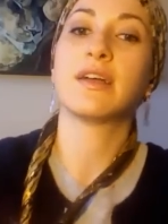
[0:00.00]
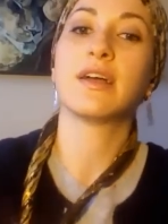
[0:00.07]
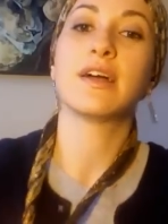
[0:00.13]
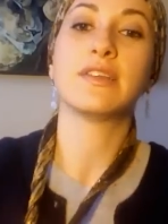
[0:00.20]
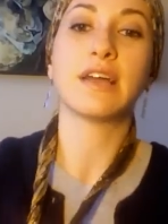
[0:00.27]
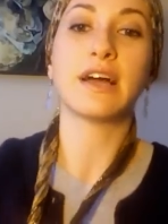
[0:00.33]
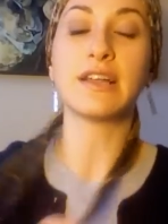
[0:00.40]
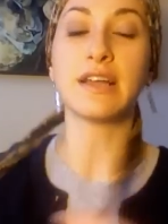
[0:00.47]

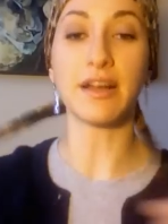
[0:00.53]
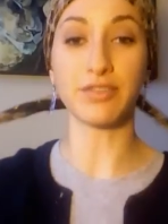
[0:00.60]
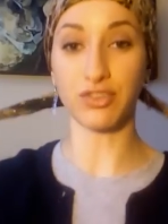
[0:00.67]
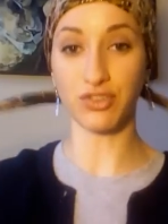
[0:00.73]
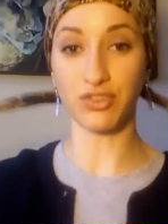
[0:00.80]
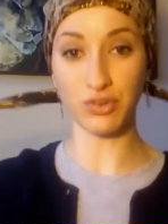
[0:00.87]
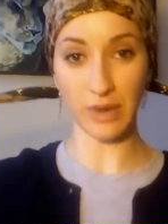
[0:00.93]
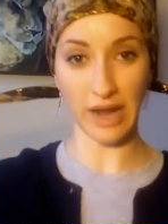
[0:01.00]
And now you have
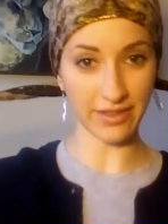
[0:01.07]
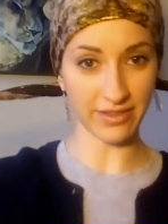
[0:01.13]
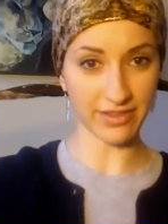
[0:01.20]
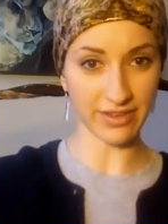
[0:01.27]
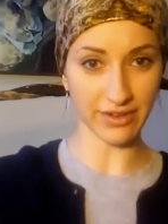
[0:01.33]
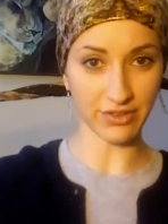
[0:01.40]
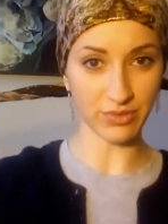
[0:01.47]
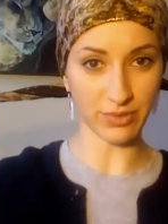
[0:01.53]
two ends
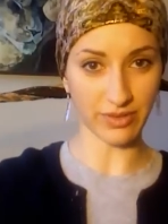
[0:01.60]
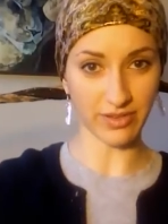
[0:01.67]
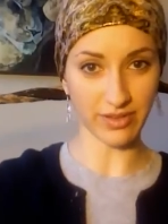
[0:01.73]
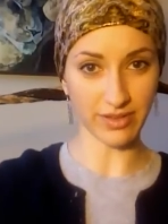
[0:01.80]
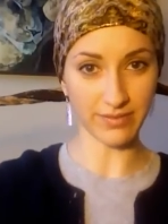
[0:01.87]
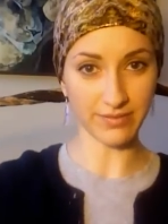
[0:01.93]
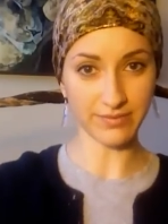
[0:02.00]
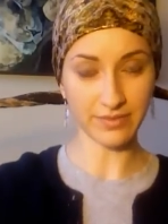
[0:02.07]
that are
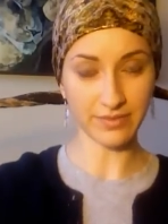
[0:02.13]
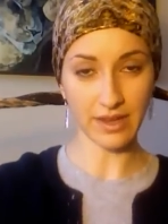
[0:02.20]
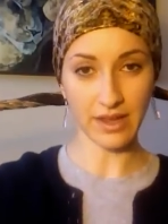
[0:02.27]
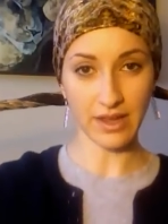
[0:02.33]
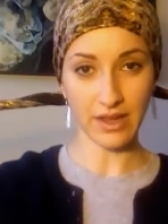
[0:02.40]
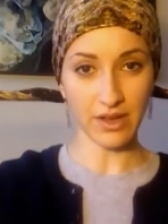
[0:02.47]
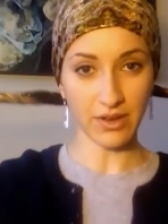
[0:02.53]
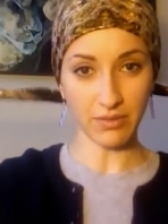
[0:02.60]
twisted.
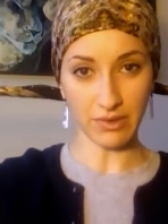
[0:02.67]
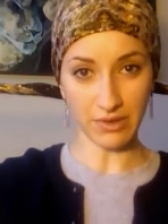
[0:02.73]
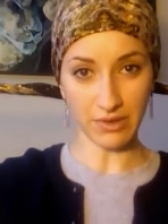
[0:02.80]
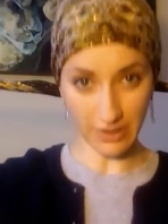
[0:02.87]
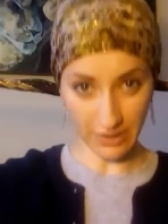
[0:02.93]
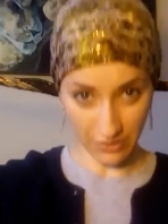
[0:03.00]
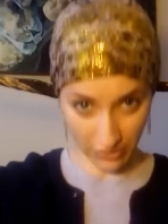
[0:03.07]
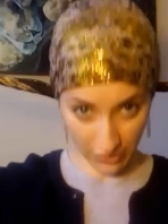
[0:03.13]
What you're
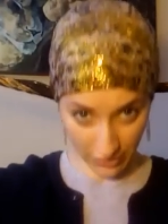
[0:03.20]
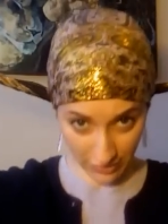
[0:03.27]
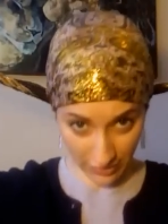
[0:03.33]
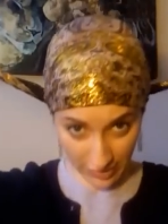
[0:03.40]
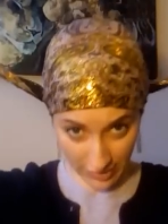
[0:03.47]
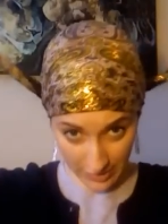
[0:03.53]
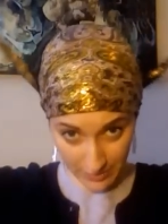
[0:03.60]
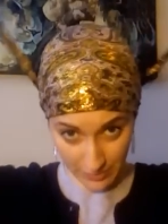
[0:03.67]
going to do is
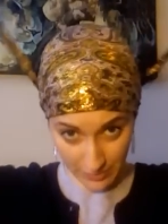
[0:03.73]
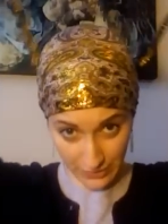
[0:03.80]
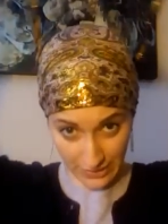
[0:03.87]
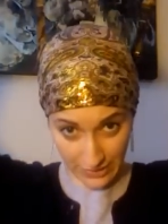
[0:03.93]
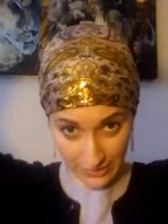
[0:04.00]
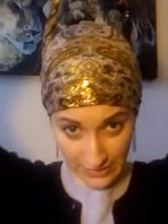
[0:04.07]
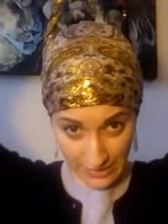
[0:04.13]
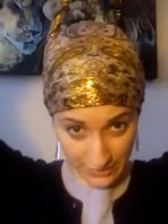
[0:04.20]
you're going to bring
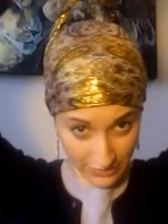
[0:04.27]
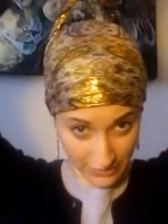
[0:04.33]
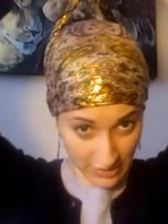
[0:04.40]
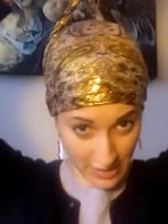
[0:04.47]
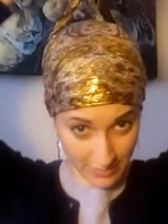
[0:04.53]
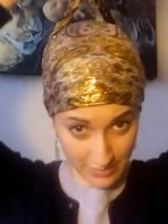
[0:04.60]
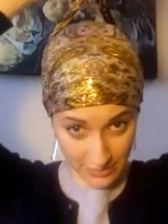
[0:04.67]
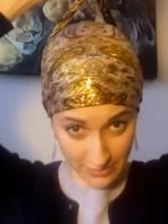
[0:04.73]
it around the
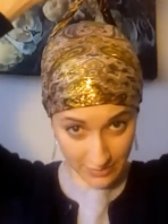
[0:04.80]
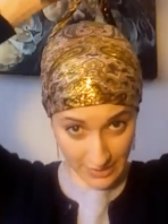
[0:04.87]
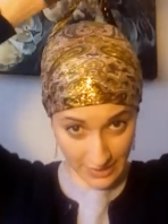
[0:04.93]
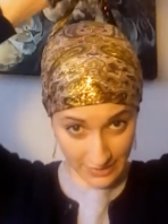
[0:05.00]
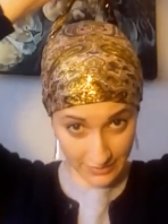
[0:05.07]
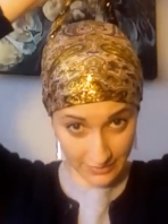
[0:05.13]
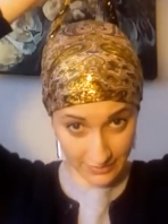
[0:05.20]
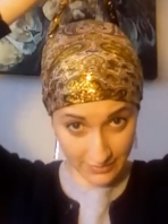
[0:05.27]
top of the
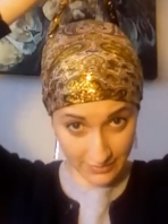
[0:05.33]
bun